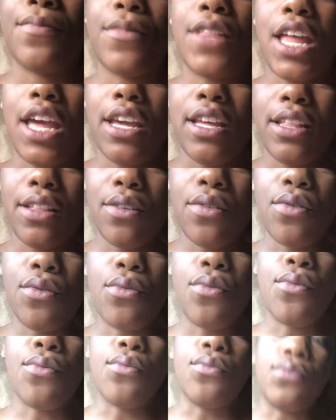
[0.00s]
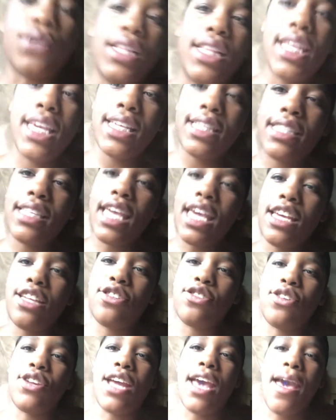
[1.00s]
Like what they say
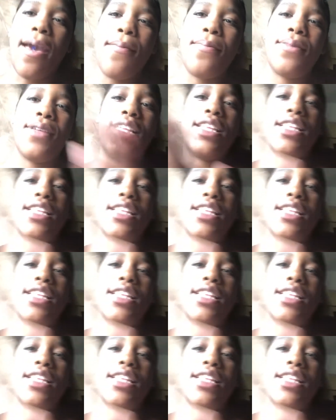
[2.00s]
is gonna happen